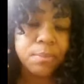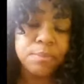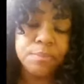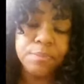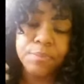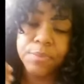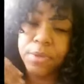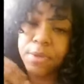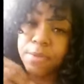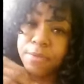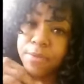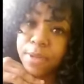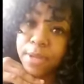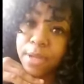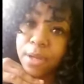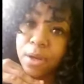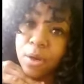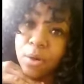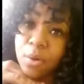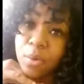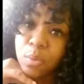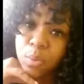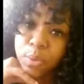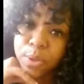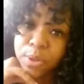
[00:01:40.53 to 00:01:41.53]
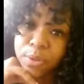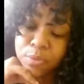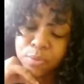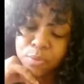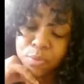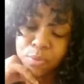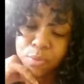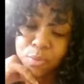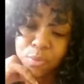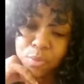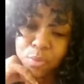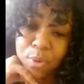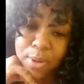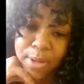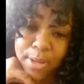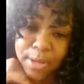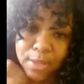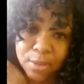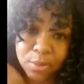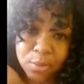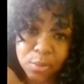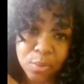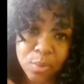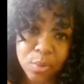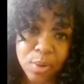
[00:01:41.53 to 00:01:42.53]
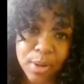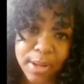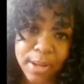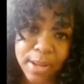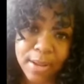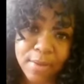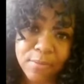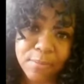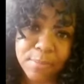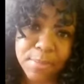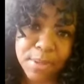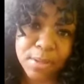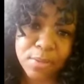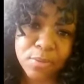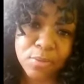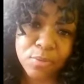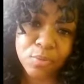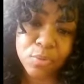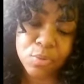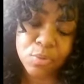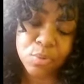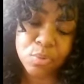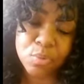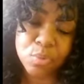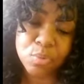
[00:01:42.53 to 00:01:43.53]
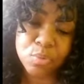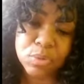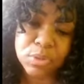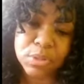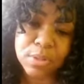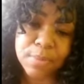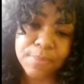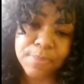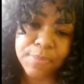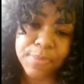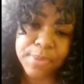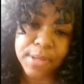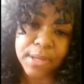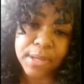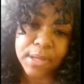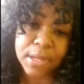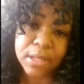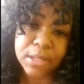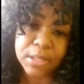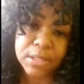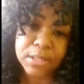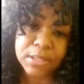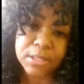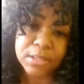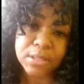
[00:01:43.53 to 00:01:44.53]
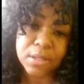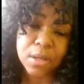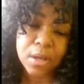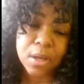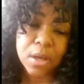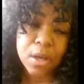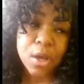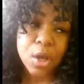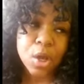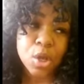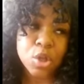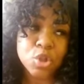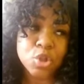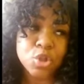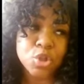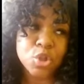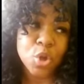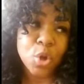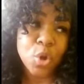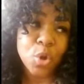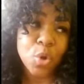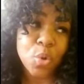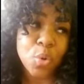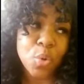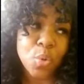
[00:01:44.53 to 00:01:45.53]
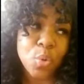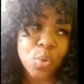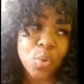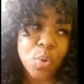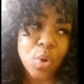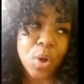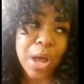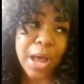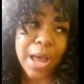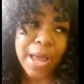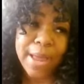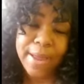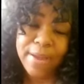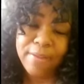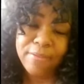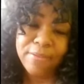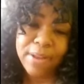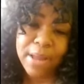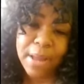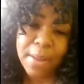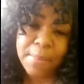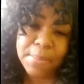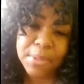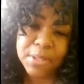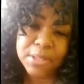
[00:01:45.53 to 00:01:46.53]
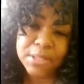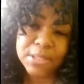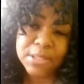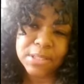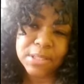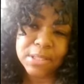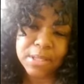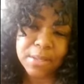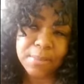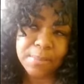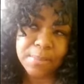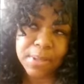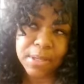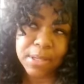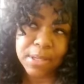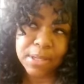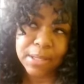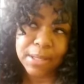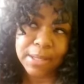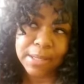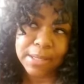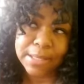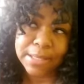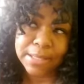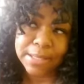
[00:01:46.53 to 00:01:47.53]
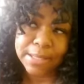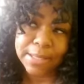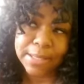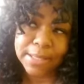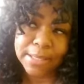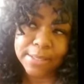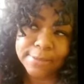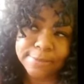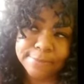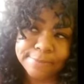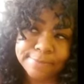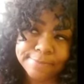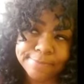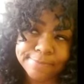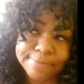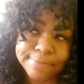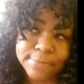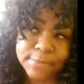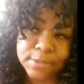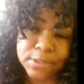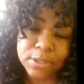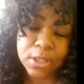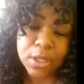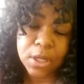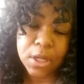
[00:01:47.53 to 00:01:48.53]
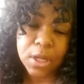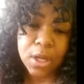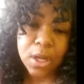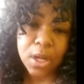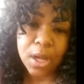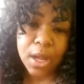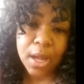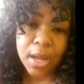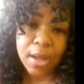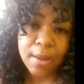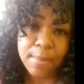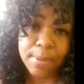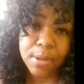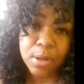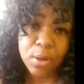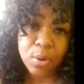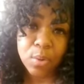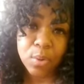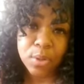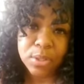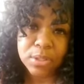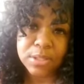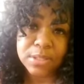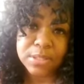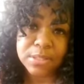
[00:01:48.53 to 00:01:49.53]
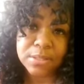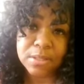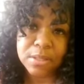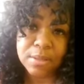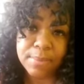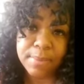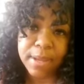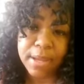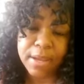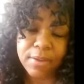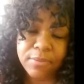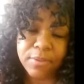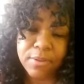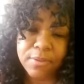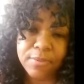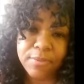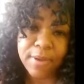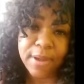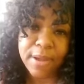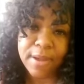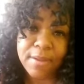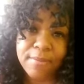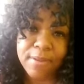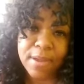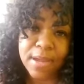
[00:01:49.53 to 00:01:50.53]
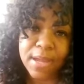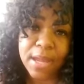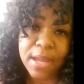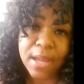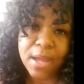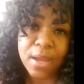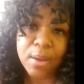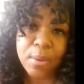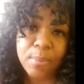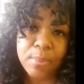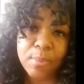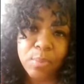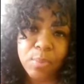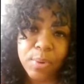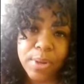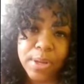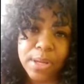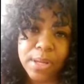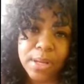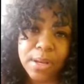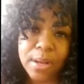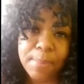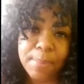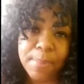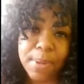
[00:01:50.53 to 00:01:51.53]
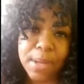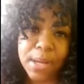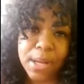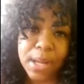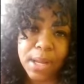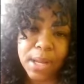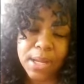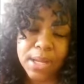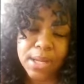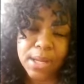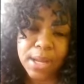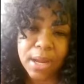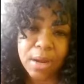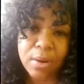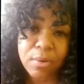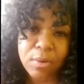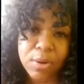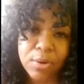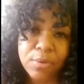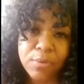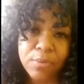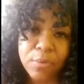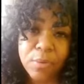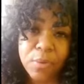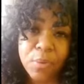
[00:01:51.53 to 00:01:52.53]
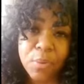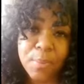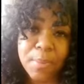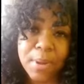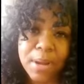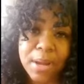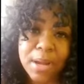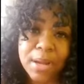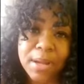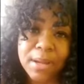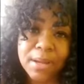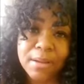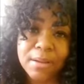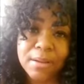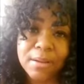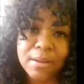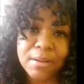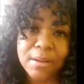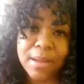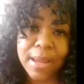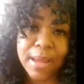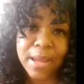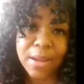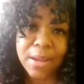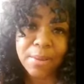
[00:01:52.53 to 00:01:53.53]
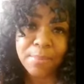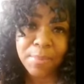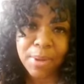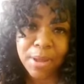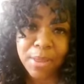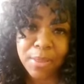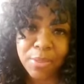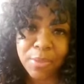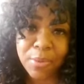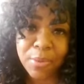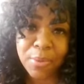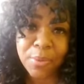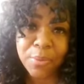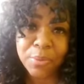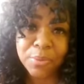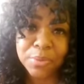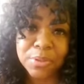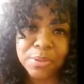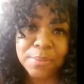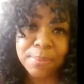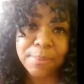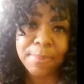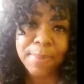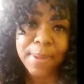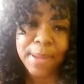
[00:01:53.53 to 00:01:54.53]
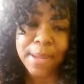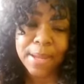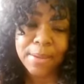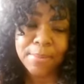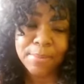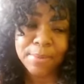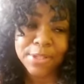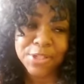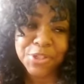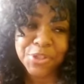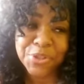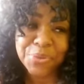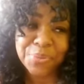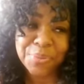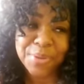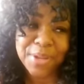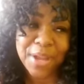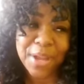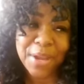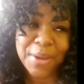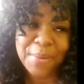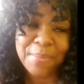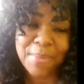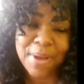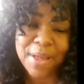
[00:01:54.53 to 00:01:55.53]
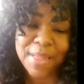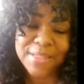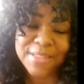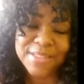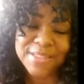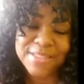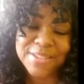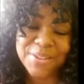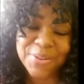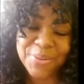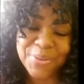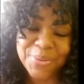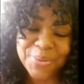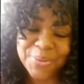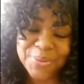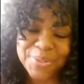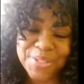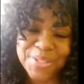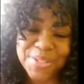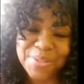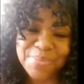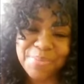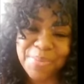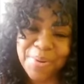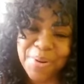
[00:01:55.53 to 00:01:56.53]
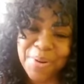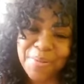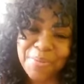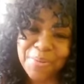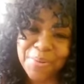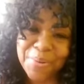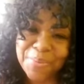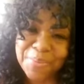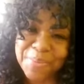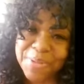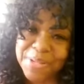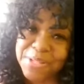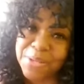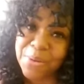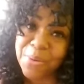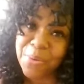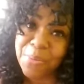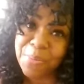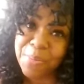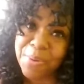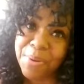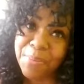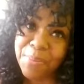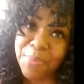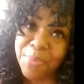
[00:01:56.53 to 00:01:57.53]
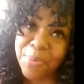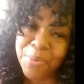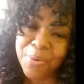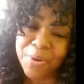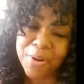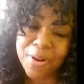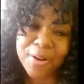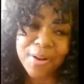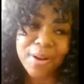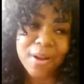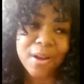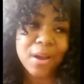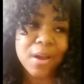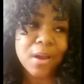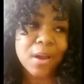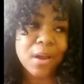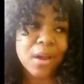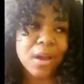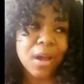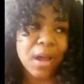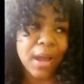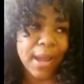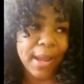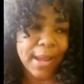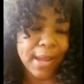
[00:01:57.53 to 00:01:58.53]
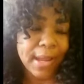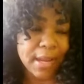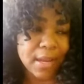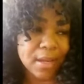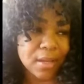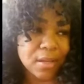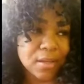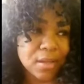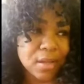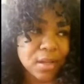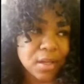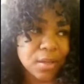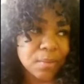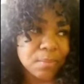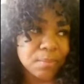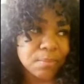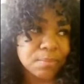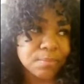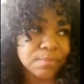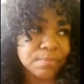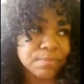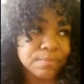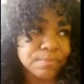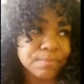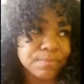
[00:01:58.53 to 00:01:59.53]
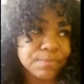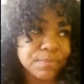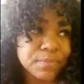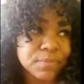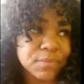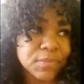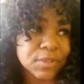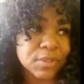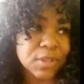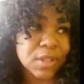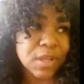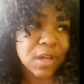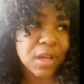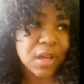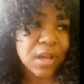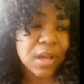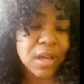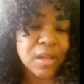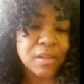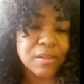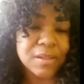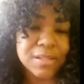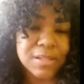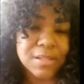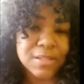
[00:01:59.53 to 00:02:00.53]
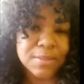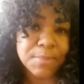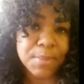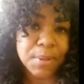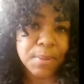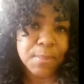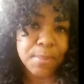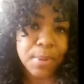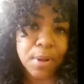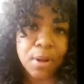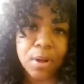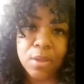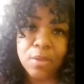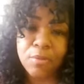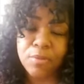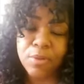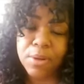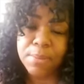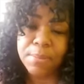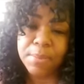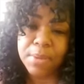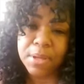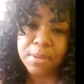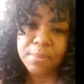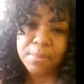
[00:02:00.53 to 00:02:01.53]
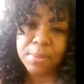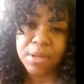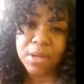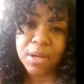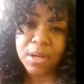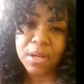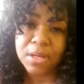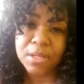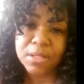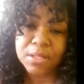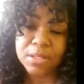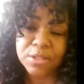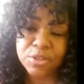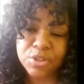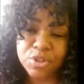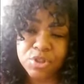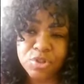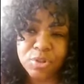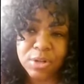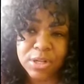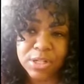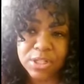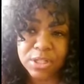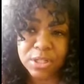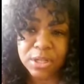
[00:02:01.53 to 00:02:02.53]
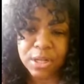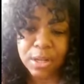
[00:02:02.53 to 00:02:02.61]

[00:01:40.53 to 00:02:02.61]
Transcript: if they are going through and or have been through some things. So I have not been sleeping lately. I've been going to sleep after 5 a.m., waking up at 8, caring for my 8-month-old baby. She'll be 8 months old tomorrow, Miss Hope Amore. And this has been bothering me because it's dredging